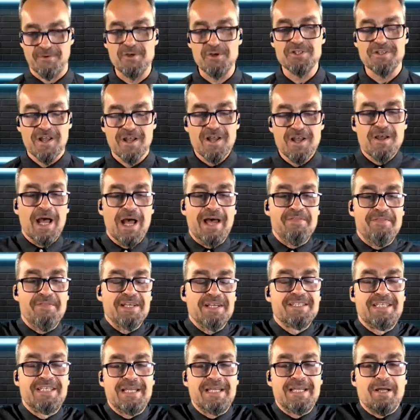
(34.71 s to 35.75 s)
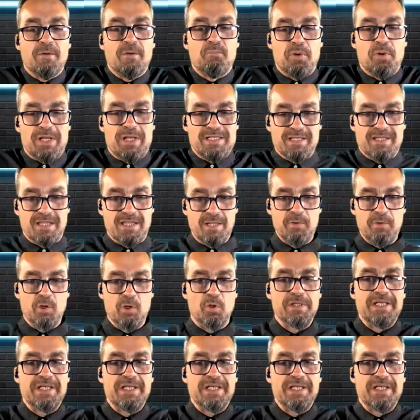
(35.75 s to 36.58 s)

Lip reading: oh yes, first, I think decompress.